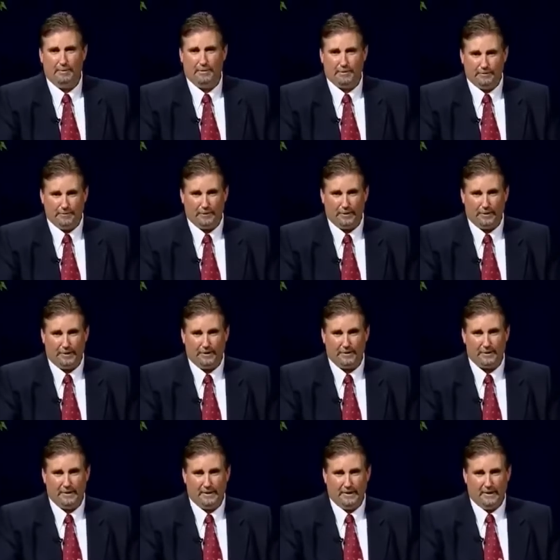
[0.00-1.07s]

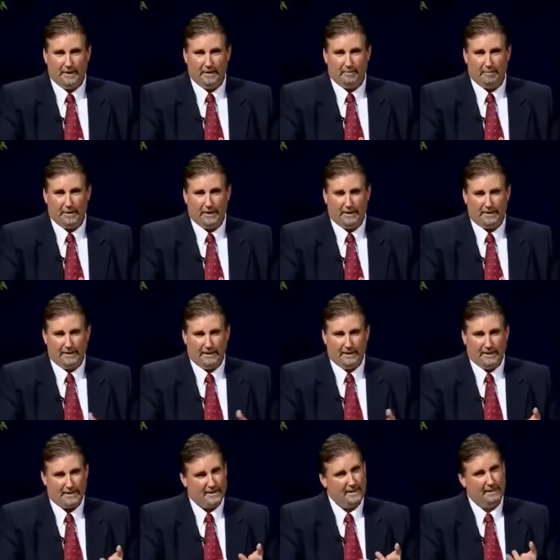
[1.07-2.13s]
portfolios. But I tell you,
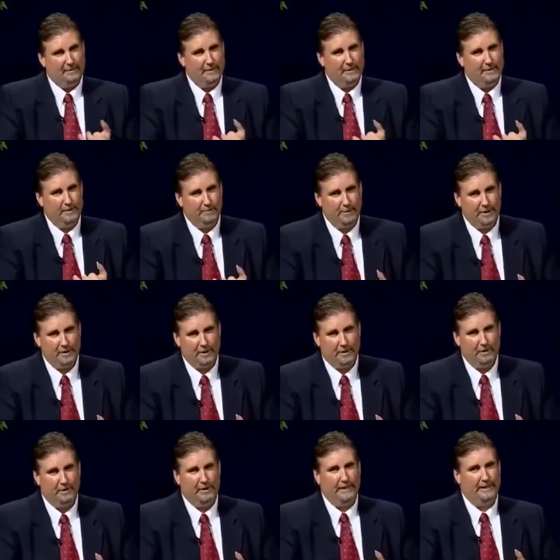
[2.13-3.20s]
that's not really the reason
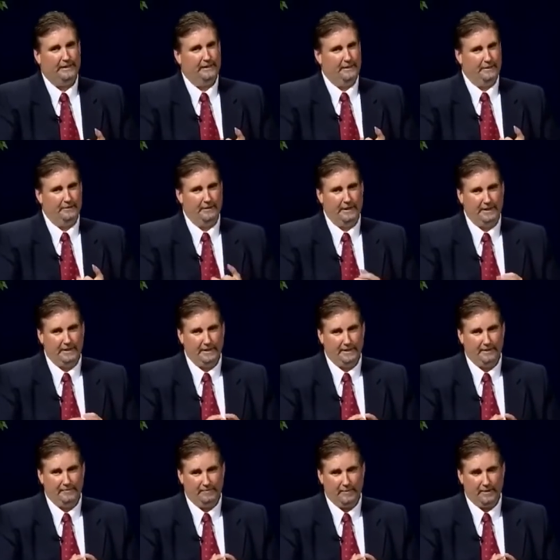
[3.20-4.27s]
you and I are here right
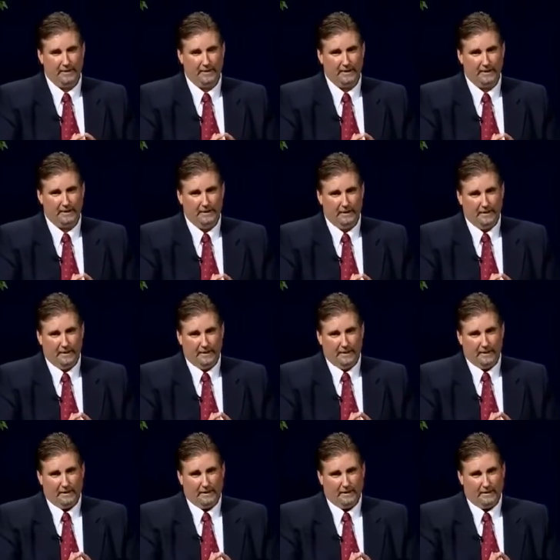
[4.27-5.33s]
now.
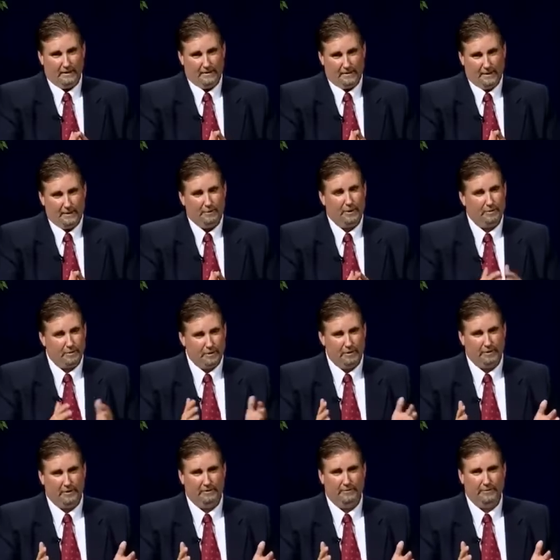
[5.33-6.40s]
Tell you what we're
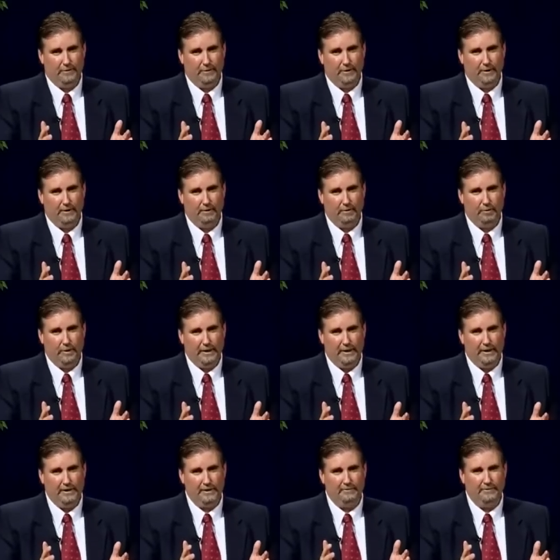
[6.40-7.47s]
looking for. We
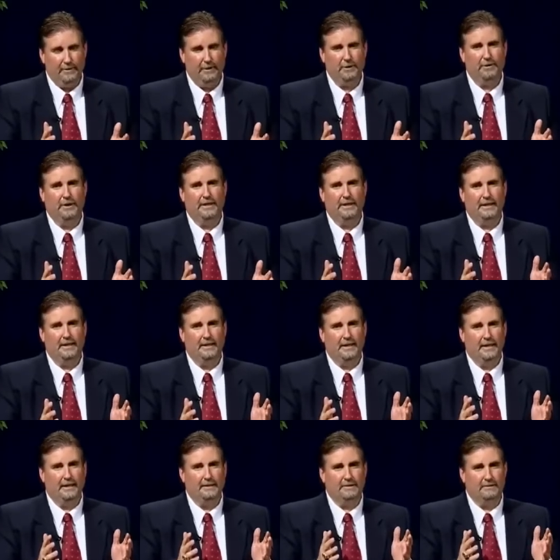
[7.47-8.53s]
need some folks right now
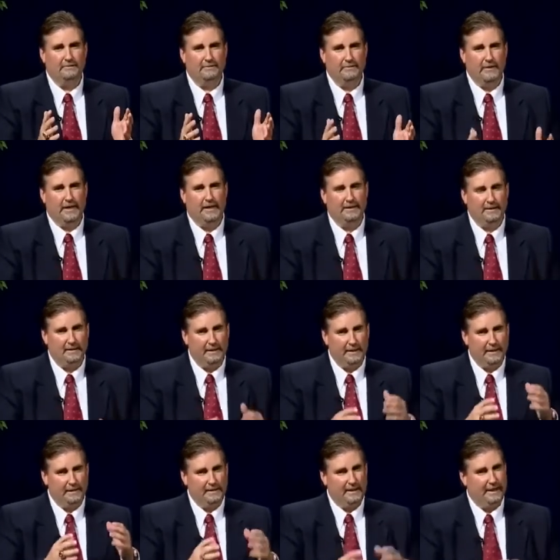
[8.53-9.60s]
that have some fast
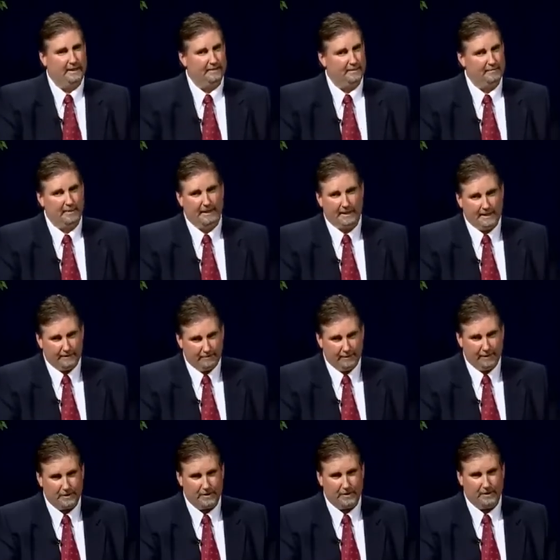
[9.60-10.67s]
legs, they have some high
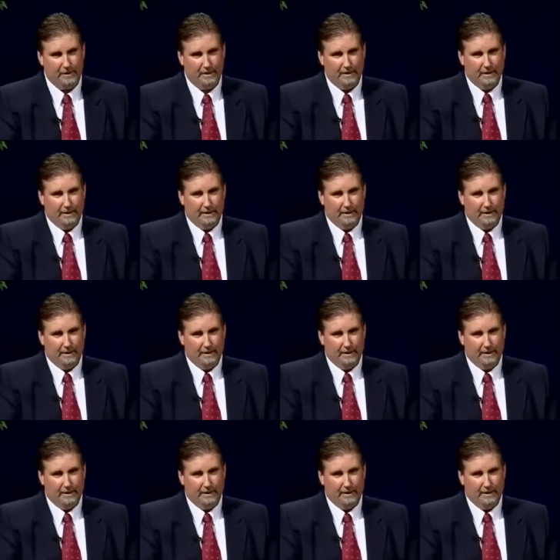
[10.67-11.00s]
vision,